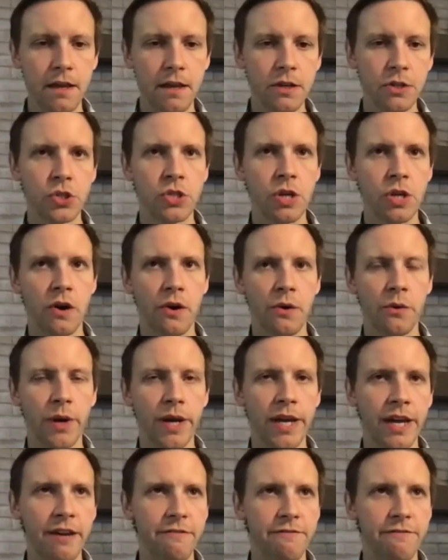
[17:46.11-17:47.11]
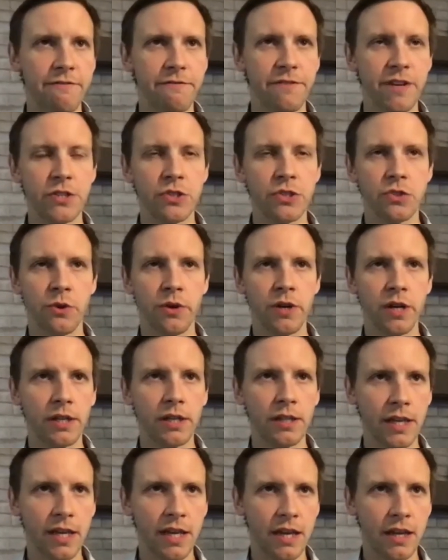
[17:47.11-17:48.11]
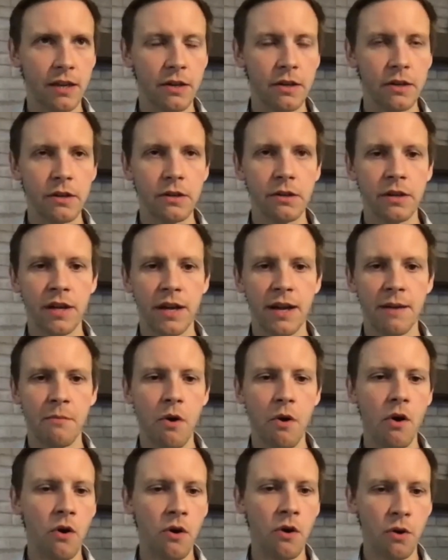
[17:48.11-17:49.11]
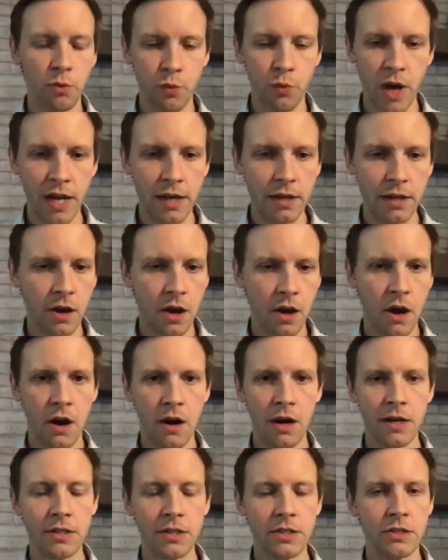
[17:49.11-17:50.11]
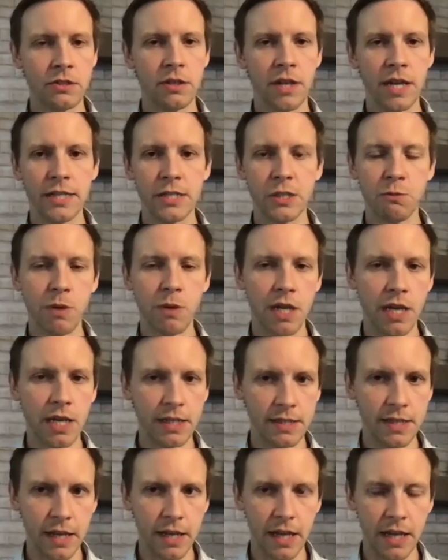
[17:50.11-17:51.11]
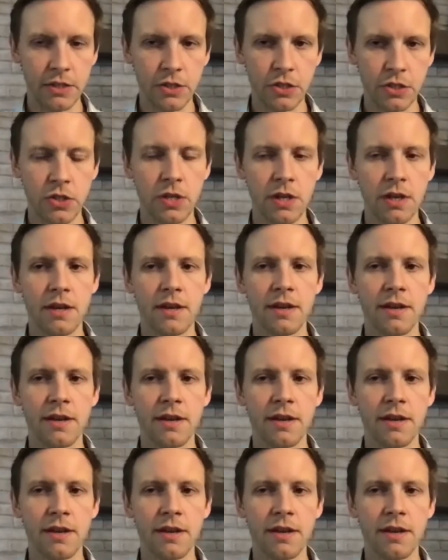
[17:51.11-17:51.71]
So if historically all red cars get speeding tickets,